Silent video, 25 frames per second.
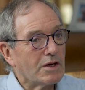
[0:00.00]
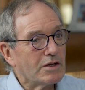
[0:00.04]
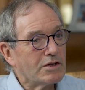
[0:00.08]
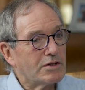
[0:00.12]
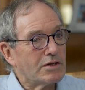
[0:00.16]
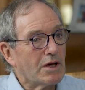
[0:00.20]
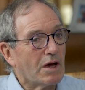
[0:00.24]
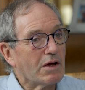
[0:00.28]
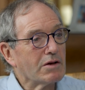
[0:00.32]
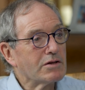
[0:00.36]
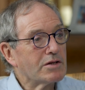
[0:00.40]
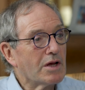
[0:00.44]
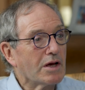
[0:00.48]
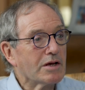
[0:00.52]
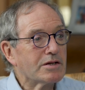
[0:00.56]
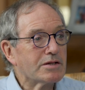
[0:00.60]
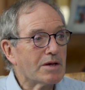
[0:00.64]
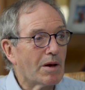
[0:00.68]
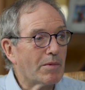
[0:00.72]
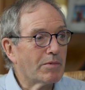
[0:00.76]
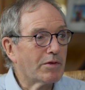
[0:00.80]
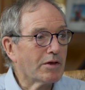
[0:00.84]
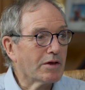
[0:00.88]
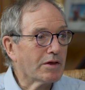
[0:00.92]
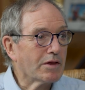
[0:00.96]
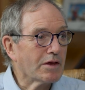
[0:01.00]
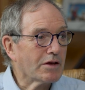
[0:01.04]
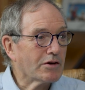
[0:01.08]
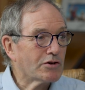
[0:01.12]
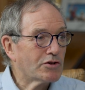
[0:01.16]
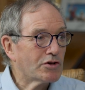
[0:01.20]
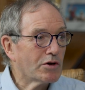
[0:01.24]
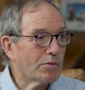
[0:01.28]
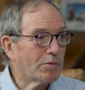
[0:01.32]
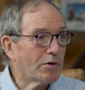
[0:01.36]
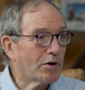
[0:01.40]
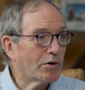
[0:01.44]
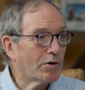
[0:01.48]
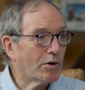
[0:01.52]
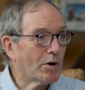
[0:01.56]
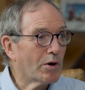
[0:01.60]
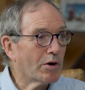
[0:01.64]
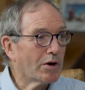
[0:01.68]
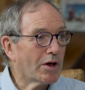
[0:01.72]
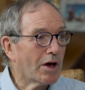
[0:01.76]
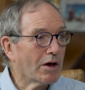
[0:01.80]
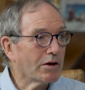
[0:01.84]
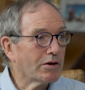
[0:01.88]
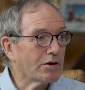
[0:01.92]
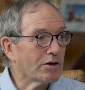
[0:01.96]
Sounds like something that should be
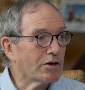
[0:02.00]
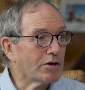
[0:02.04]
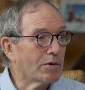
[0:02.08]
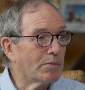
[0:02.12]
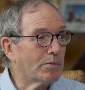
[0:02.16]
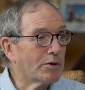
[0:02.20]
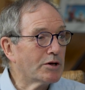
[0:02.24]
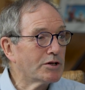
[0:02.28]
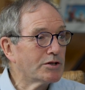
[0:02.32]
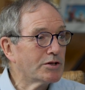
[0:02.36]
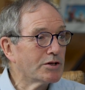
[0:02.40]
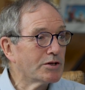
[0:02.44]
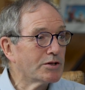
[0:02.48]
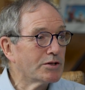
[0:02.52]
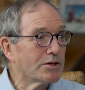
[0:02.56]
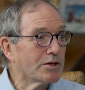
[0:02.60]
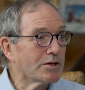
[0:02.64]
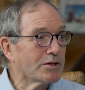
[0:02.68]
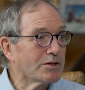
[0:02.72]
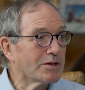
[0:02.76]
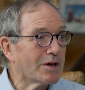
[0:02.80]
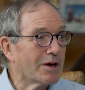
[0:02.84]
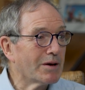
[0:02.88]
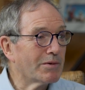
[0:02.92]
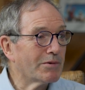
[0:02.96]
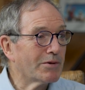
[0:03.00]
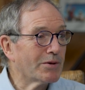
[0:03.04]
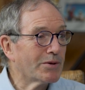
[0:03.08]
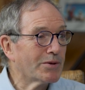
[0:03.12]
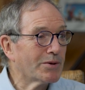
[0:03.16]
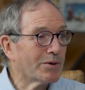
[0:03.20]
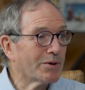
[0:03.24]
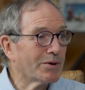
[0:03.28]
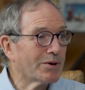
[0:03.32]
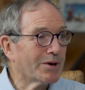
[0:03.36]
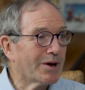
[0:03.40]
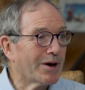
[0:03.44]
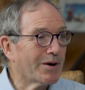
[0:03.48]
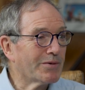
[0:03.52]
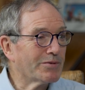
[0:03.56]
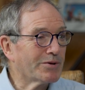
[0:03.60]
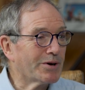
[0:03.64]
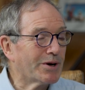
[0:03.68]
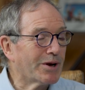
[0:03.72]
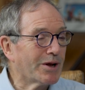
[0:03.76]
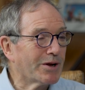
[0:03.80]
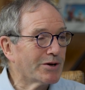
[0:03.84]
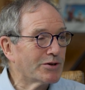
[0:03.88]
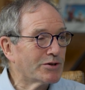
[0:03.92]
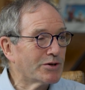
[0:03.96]
rolled out into businesses. I would have thought
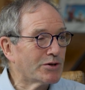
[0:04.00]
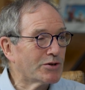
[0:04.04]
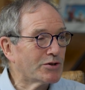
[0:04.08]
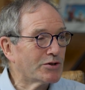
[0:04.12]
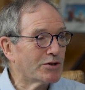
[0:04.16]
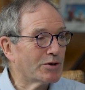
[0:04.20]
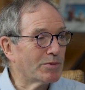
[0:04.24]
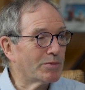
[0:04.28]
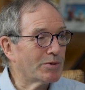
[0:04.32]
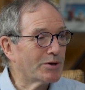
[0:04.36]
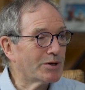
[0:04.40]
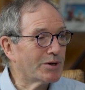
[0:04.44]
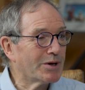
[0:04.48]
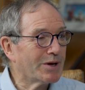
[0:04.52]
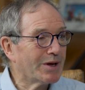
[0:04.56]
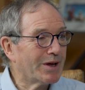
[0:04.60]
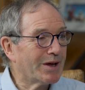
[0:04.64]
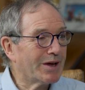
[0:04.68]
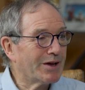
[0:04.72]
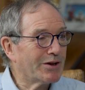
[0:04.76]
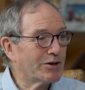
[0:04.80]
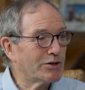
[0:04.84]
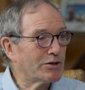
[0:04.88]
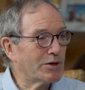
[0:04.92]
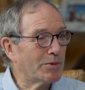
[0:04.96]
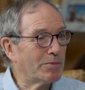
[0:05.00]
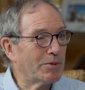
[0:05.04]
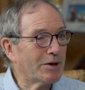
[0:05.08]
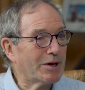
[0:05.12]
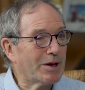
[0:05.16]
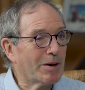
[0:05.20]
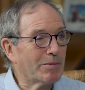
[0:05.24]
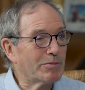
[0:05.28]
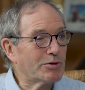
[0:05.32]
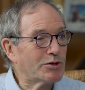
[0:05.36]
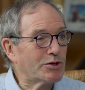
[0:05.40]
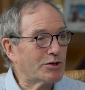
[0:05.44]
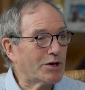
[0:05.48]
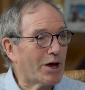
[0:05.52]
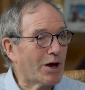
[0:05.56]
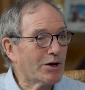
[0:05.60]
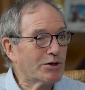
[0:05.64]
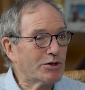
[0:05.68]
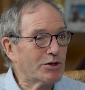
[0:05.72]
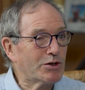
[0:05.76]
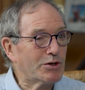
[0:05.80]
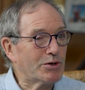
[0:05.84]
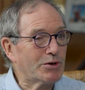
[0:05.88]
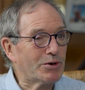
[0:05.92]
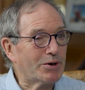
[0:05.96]
after lunch it should, be, should become
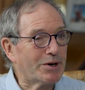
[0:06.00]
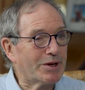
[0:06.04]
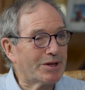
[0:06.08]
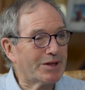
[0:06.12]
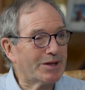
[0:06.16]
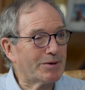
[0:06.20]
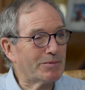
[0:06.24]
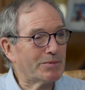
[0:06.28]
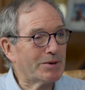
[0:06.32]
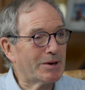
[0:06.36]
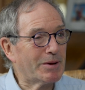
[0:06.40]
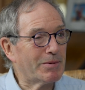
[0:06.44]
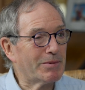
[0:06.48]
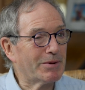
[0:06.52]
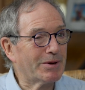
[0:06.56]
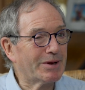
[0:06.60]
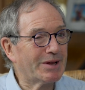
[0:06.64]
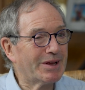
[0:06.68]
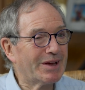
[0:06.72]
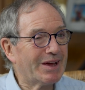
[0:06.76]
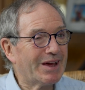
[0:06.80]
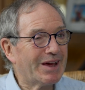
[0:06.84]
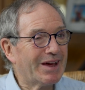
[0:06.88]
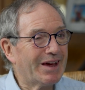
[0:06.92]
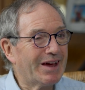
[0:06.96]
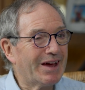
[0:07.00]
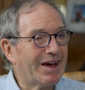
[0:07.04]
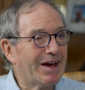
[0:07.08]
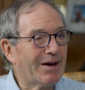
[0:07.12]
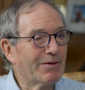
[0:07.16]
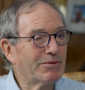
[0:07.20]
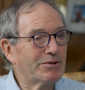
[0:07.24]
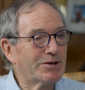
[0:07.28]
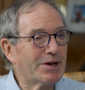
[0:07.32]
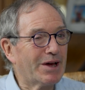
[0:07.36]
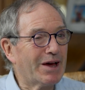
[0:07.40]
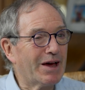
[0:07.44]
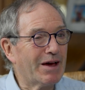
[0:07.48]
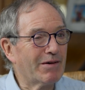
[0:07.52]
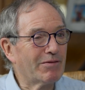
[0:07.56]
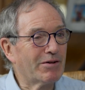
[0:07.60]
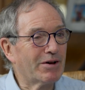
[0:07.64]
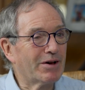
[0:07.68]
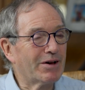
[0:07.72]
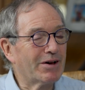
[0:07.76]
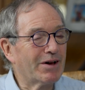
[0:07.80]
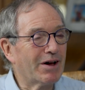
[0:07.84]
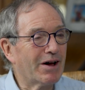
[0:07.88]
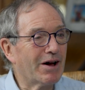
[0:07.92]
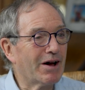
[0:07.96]
statutory that people have to have
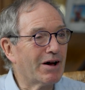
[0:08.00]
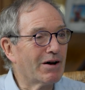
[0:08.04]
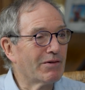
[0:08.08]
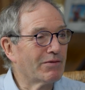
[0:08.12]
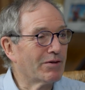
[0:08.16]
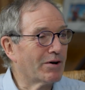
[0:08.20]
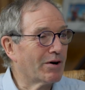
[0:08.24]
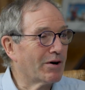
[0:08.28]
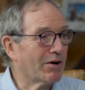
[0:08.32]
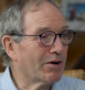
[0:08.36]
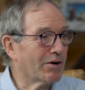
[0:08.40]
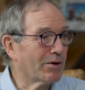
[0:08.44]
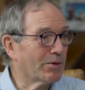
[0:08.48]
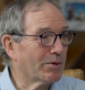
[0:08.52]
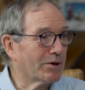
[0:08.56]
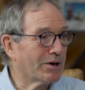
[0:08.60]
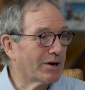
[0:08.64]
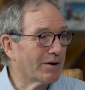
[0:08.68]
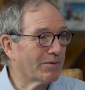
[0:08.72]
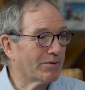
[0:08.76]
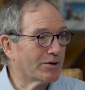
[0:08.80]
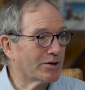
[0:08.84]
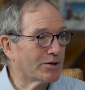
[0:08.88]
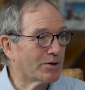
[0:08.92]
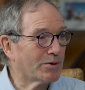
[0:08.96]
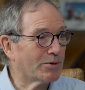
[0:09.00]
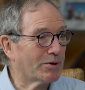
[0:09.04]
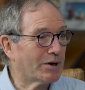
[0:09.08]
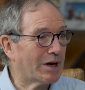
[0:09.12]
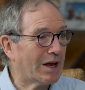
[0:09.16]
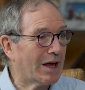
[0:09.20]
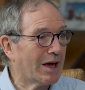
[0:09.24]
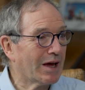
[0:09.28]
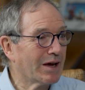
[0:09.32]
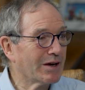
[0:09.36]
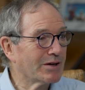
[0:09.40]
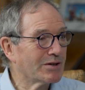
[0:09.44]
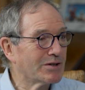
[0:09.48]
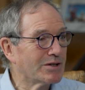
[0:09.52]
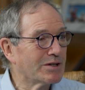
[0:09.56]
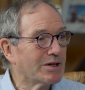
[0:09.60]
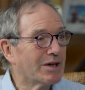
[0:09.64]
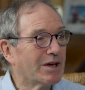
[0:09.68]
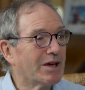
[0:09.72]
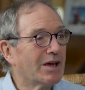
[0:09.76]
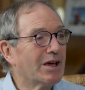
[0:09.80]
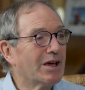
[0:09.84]
a half hour or whatever to relax,